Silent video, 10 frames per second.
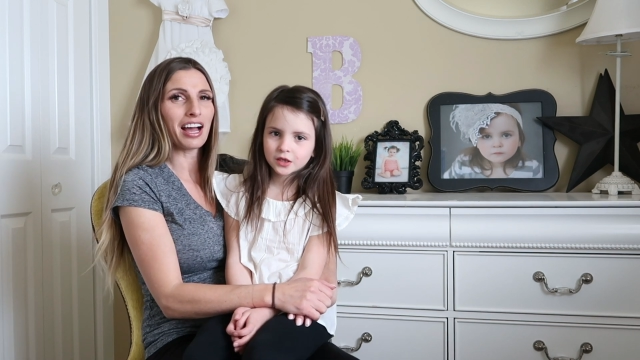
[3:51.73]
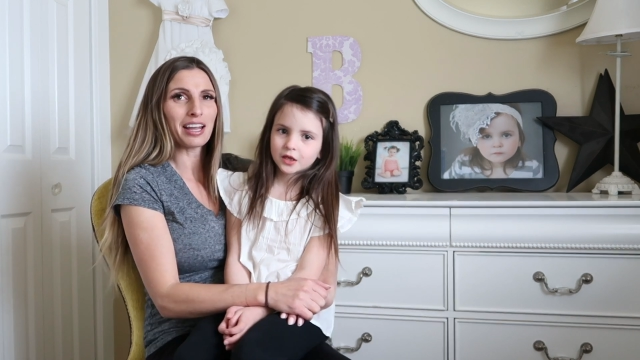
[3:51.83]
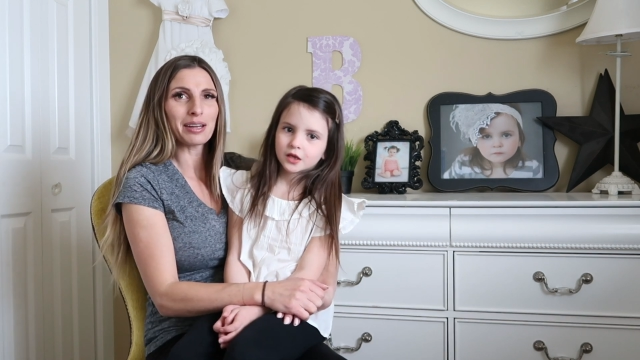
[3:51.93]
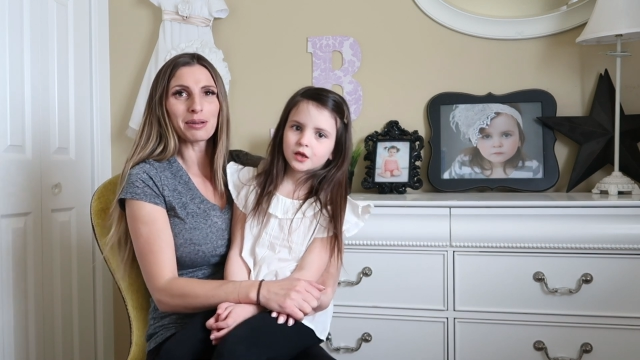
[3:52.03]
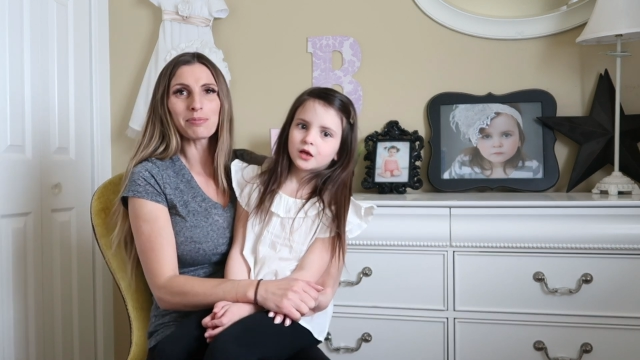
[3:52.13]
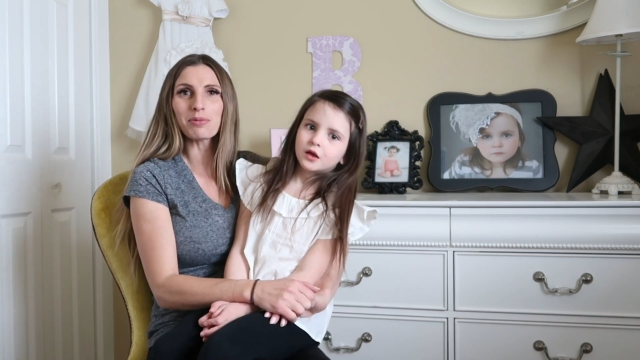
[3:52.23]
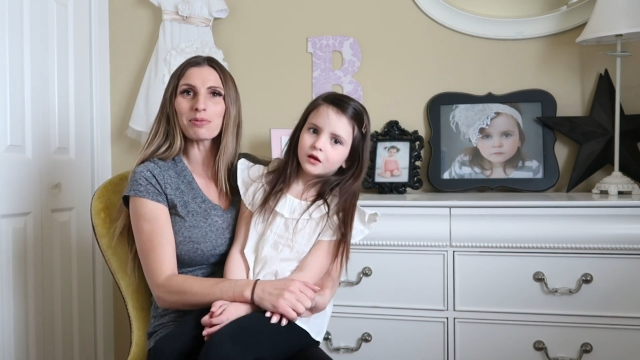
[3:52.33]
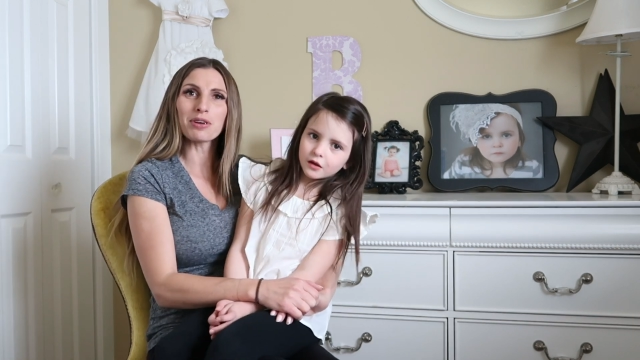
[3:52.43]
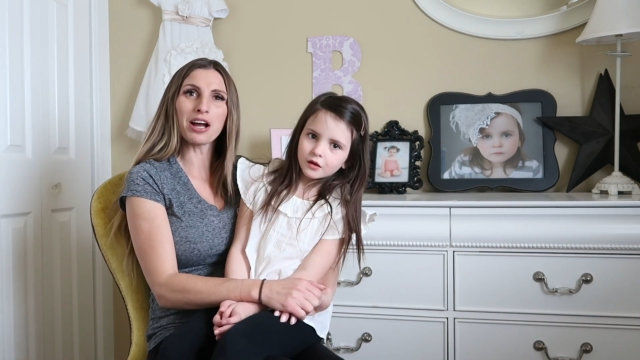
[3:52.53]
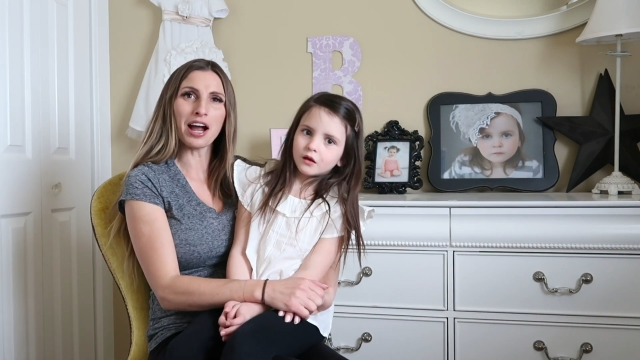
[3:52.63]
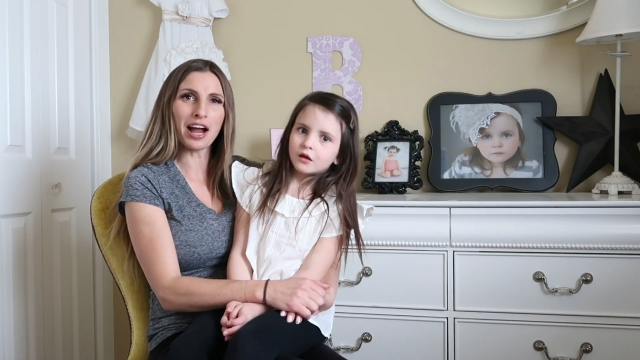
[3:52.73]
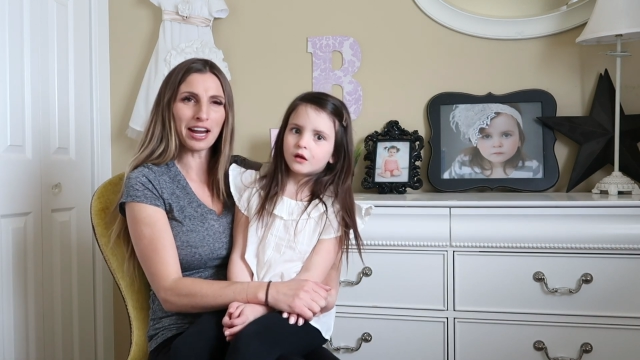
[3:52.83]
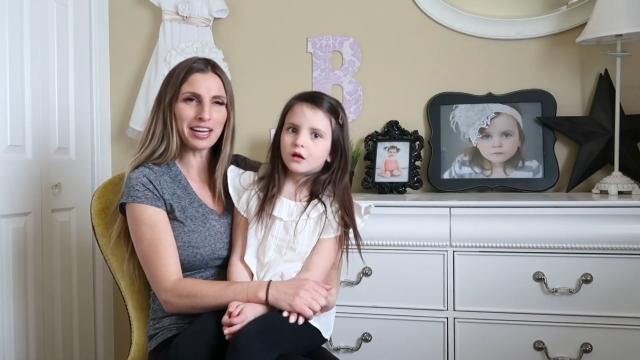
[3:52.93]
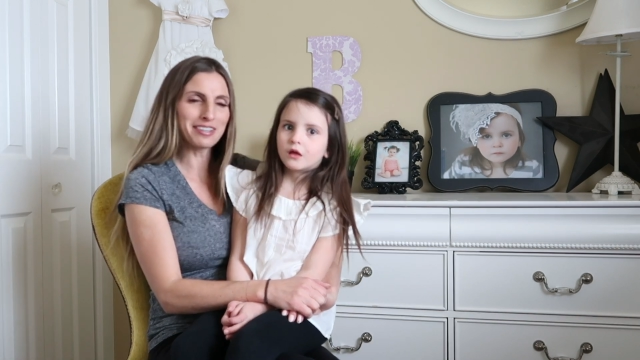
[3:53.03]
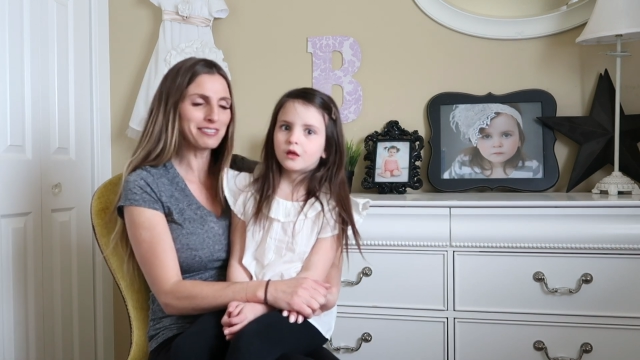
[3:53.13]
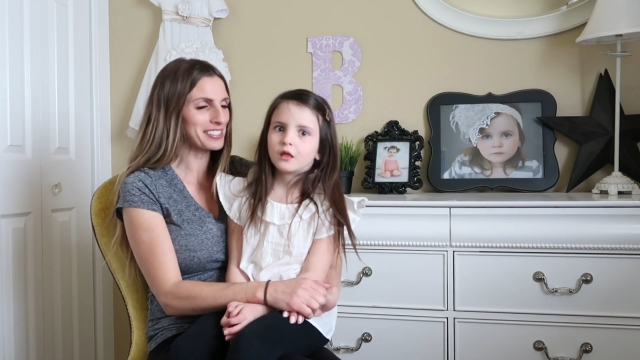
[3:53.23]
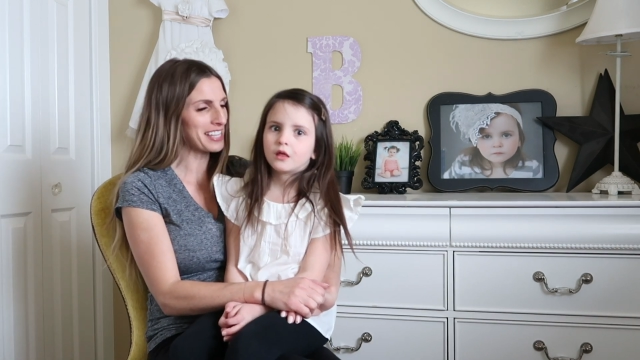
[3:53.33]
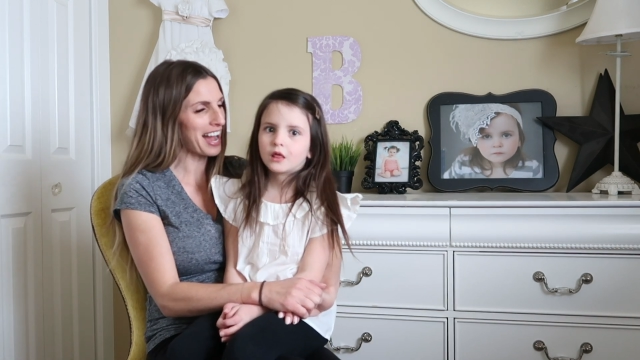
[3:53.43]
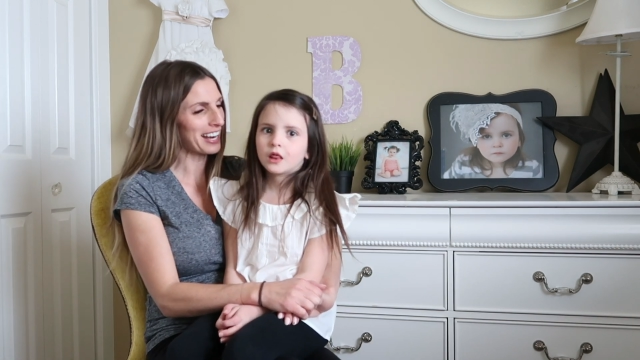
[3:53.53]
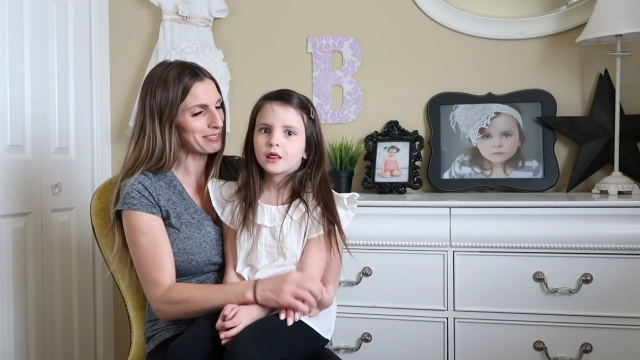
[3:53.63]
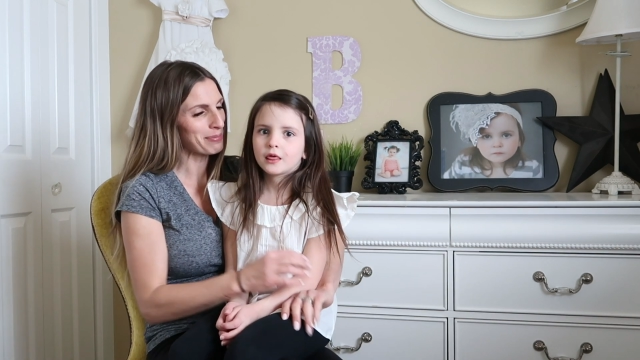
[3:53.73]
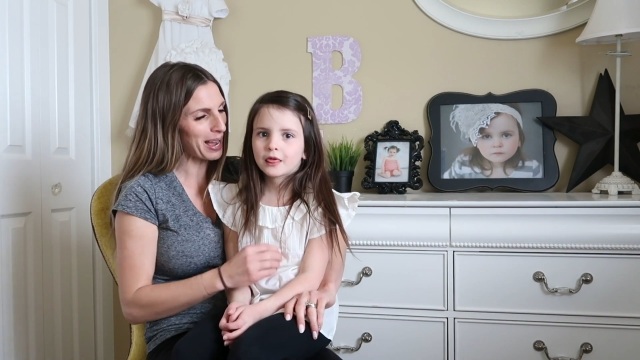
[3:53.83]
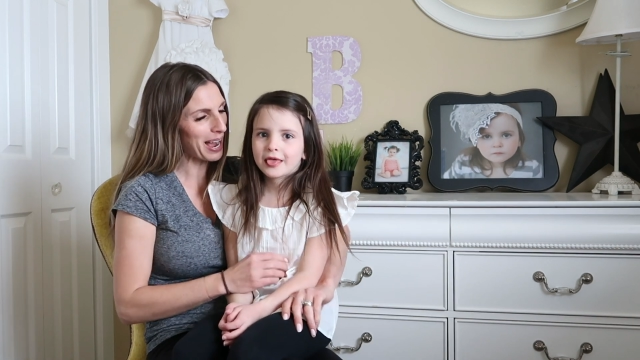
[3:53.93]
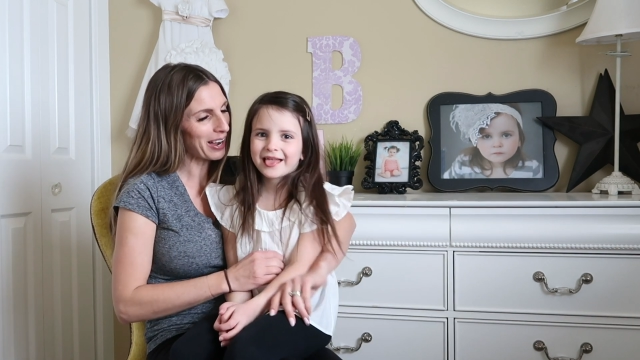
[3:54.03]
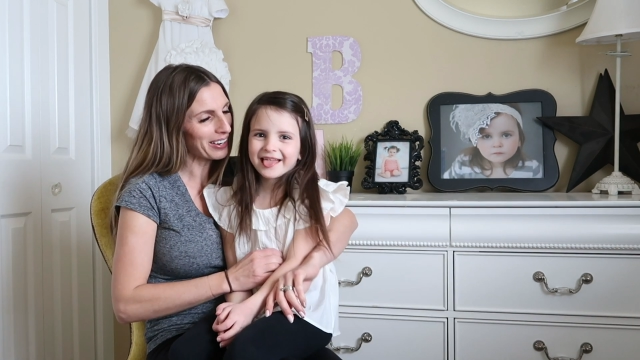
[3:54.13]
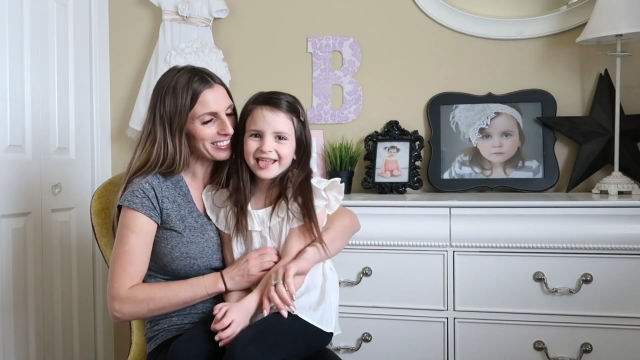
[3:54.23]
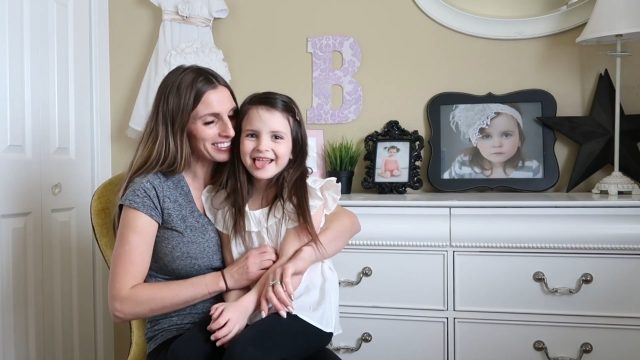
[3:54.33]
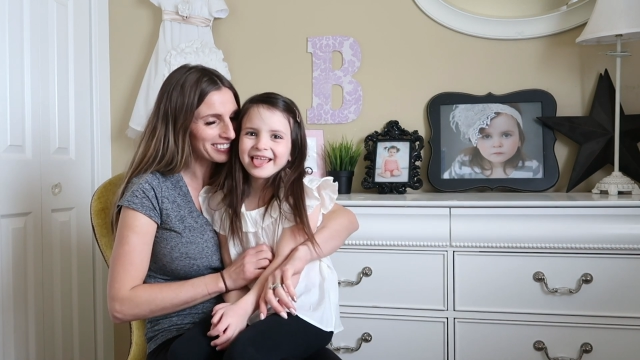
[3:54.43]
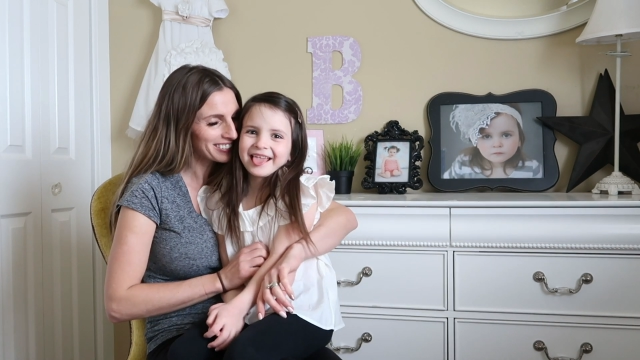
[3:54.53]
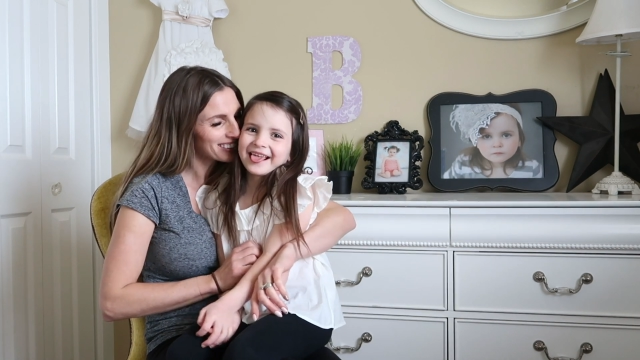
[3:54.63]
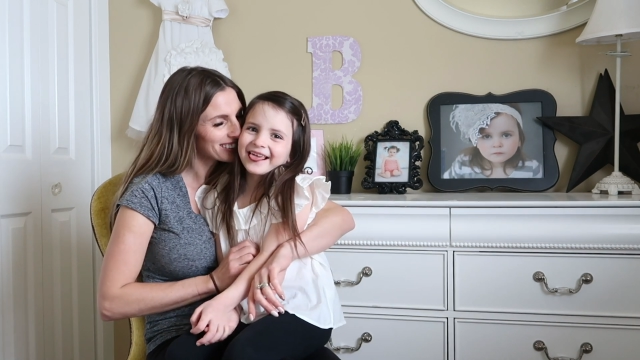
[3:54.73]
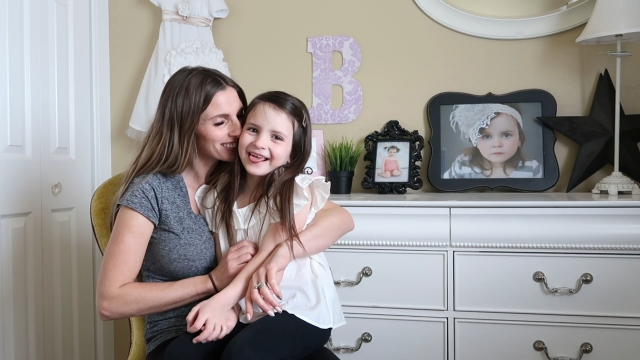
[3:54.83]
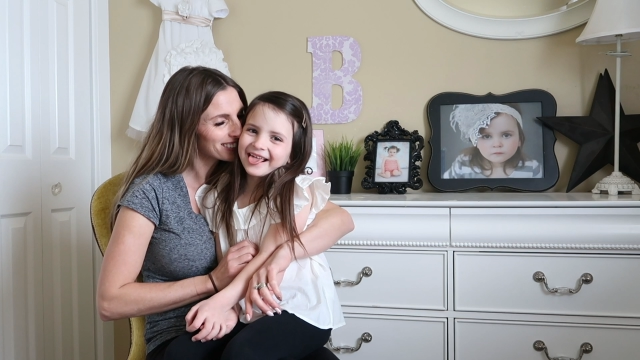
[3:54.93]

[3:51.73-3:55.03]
Speaker 1: I am kind of sad about.